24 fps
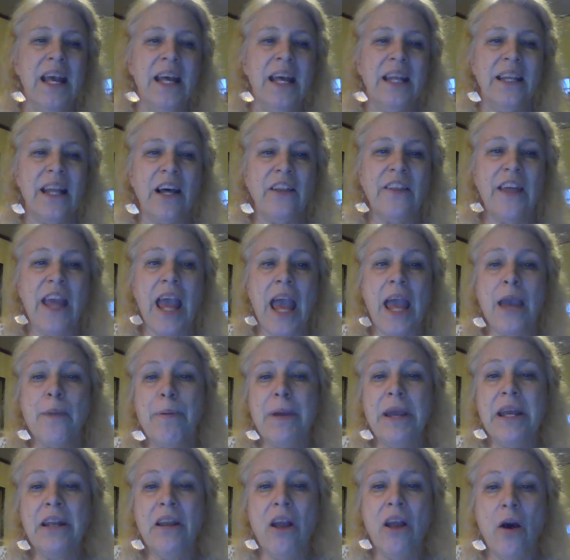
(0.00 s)
Now, the
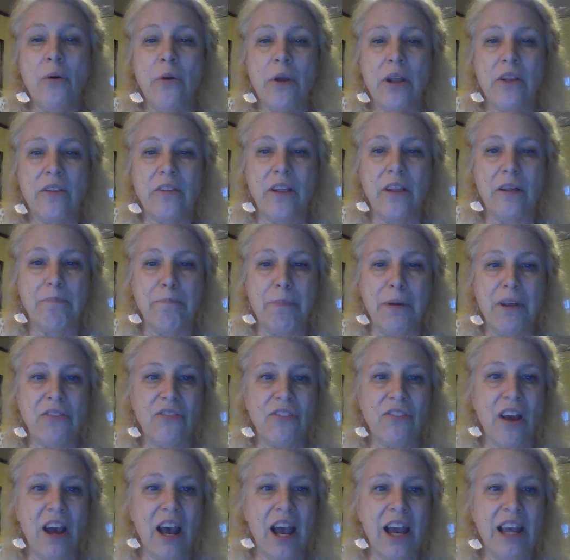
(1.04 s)
AP noted that
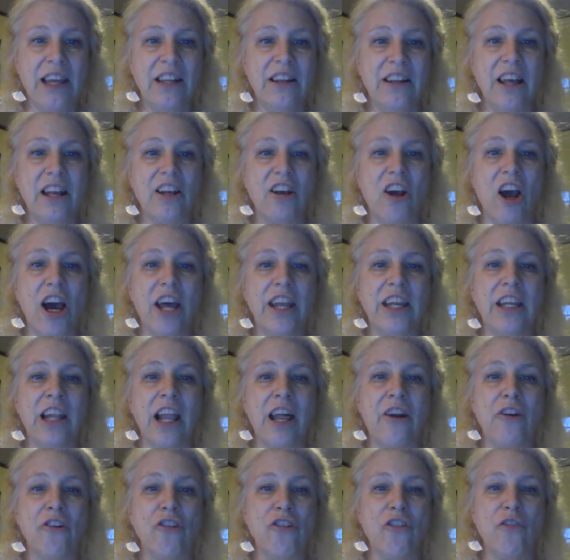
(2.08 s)
Biskind had gotten
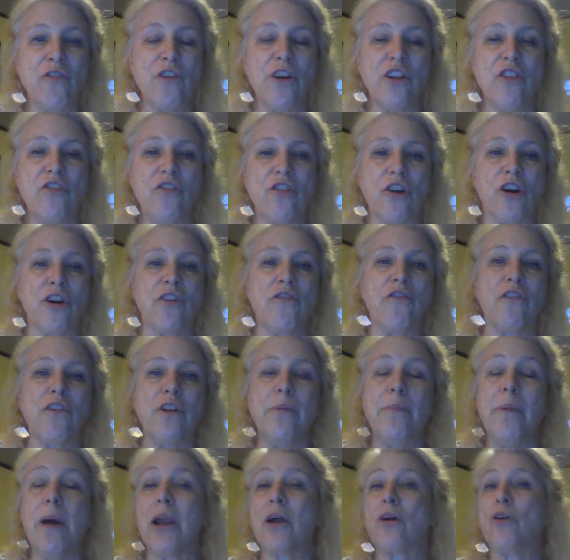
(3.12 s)
letters of concern from
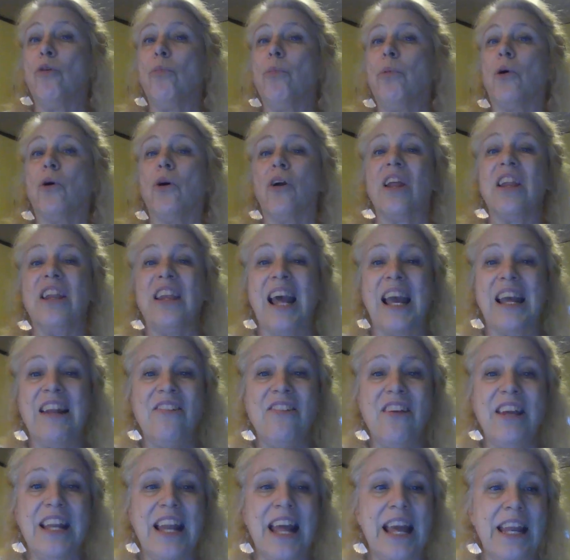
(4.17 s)
the medical board in
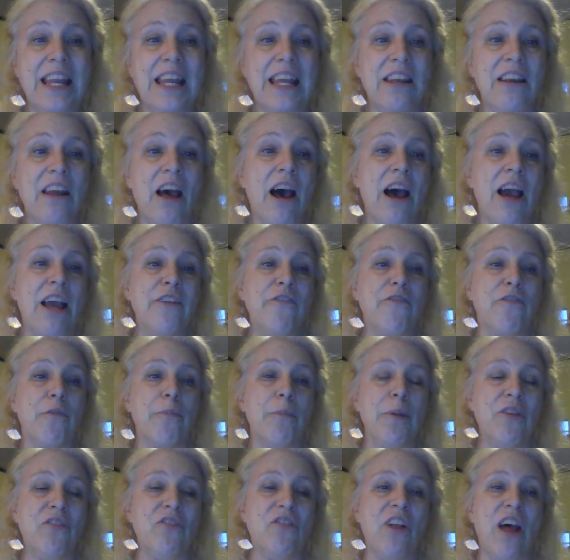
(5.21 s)
1989 for
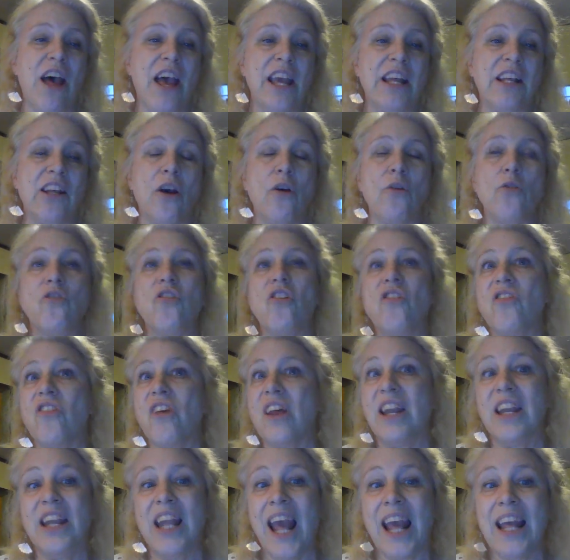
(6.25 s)
misdiagnosis
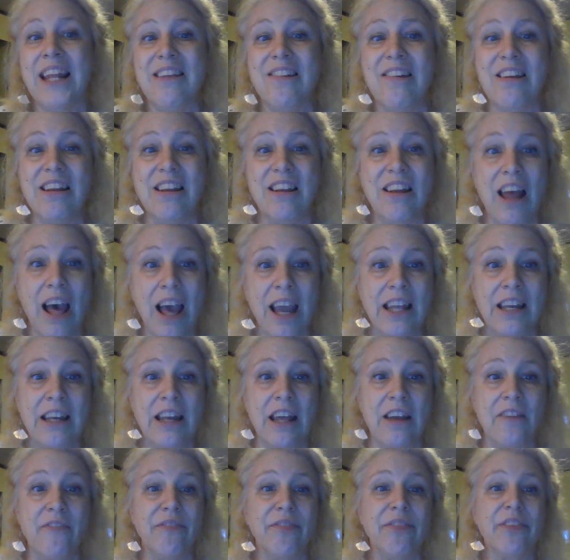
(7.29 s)
and in
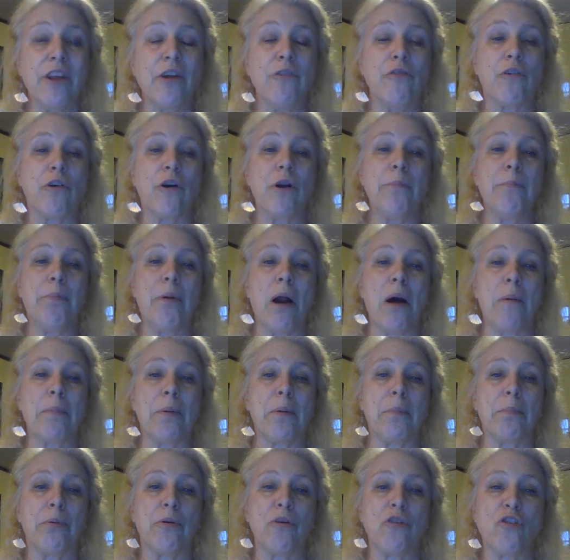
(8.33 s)
1990 for
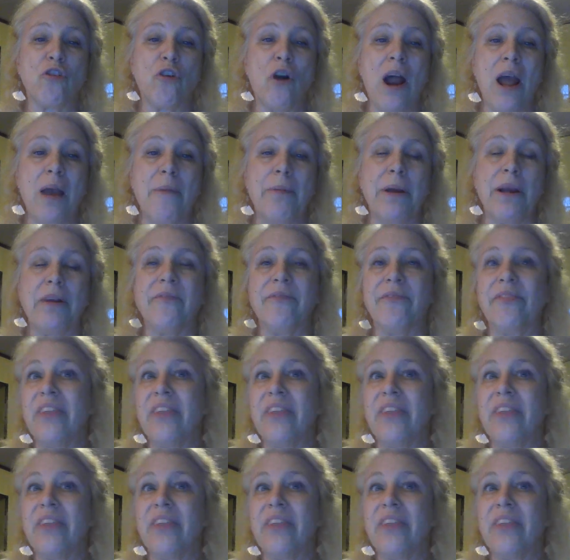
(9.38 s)
improper prescribing.